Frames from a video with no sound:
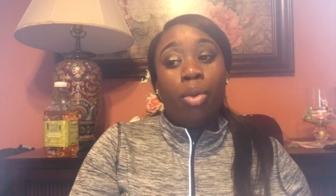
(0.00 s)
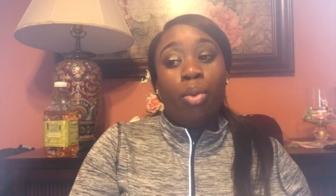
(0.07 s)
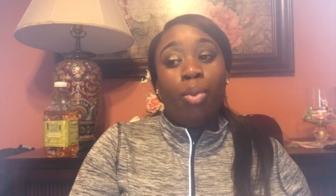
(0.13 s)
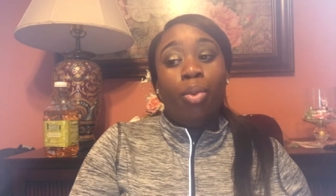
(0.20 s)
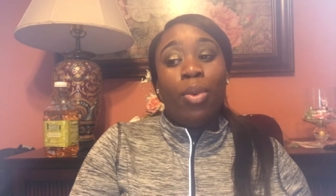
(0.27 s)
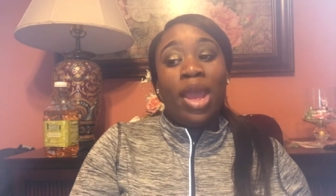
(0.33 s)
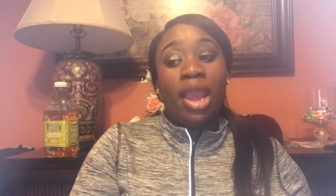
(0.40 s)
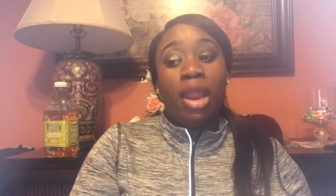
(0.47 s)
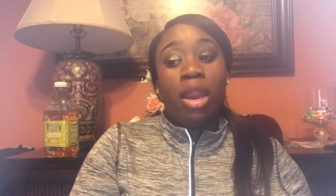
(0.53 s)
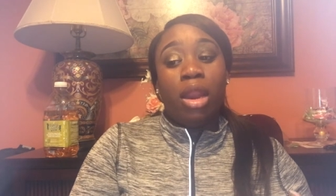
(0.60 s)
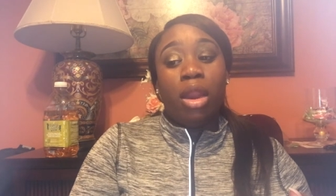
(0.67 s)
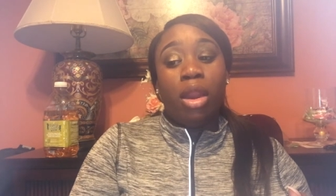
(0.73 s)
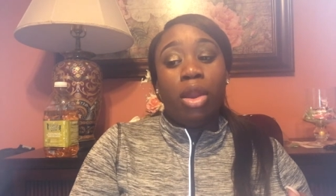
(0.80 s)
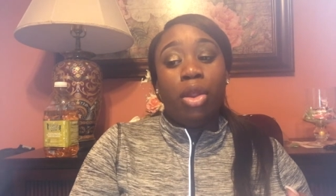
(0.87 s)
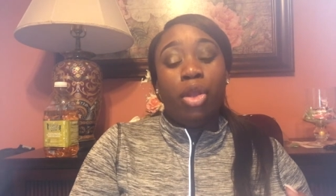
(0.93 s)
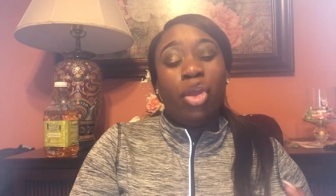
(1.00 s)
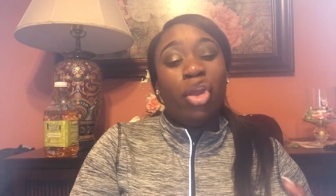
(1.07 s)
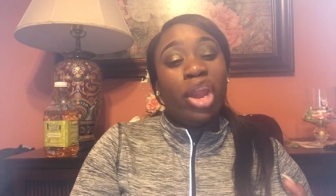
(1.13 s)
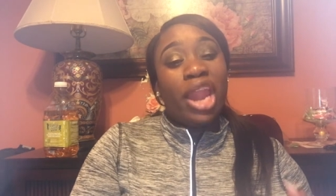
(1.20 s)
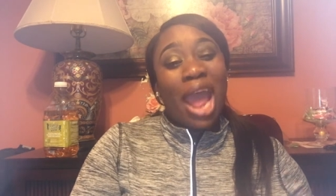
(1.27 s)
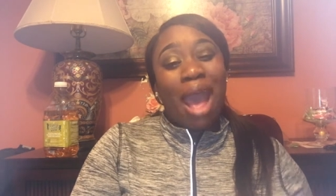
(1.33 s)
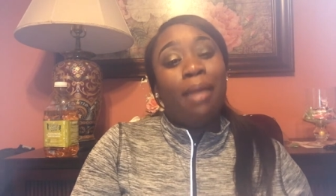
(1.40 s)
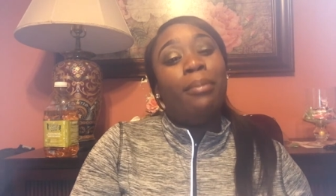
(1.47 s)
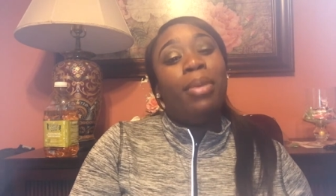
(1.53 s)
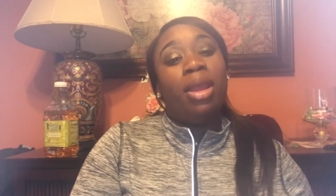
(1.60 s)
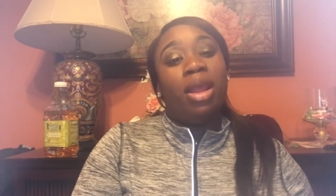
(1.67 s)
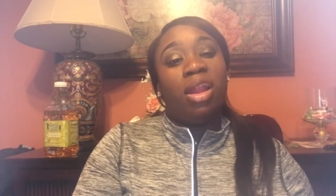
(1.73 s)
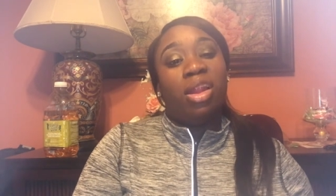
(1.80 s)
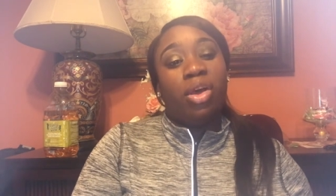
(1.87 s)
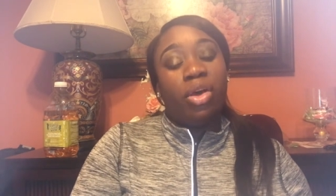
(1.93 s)
when you're not
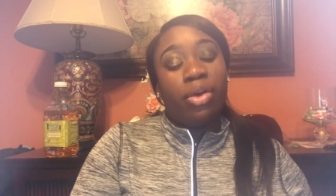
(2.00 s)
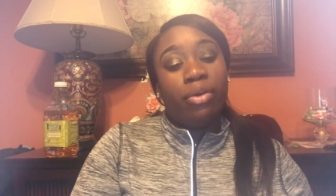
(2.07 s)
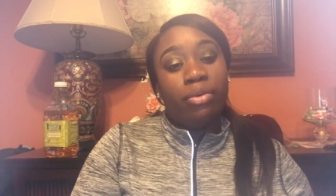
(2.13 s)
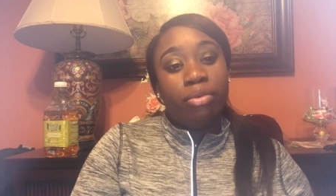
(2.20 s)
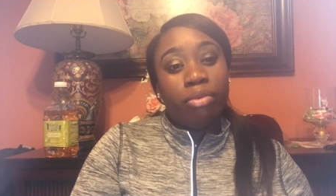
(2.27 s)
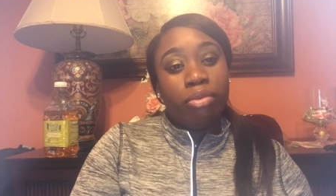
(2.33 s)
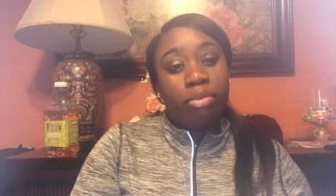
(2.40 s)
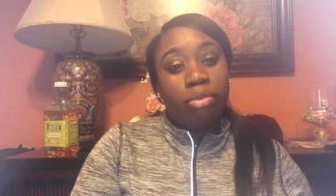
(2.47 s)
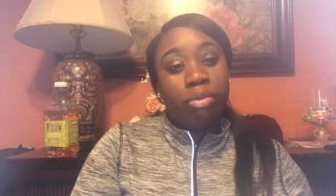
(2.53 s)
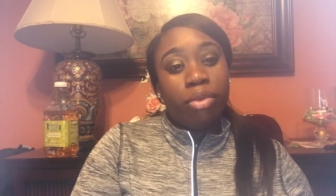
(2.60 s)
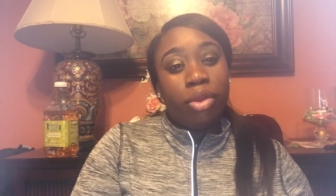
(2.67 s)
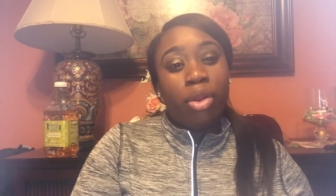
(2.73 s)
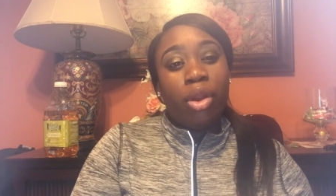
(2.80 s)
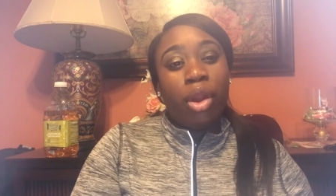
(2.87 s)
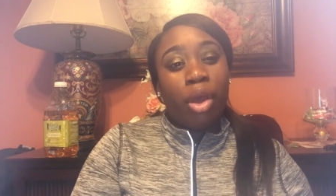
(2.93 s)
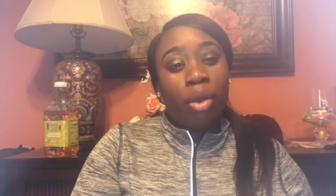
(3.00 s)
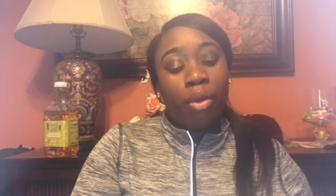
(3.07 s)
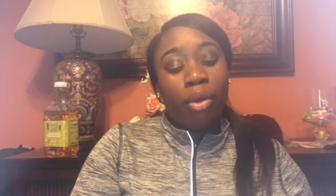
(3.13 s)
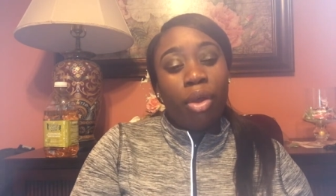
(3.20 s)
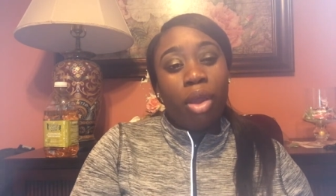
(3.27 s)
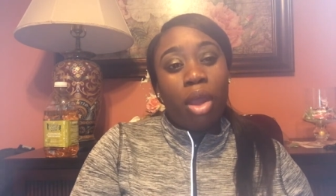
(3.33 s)
being loved, you know?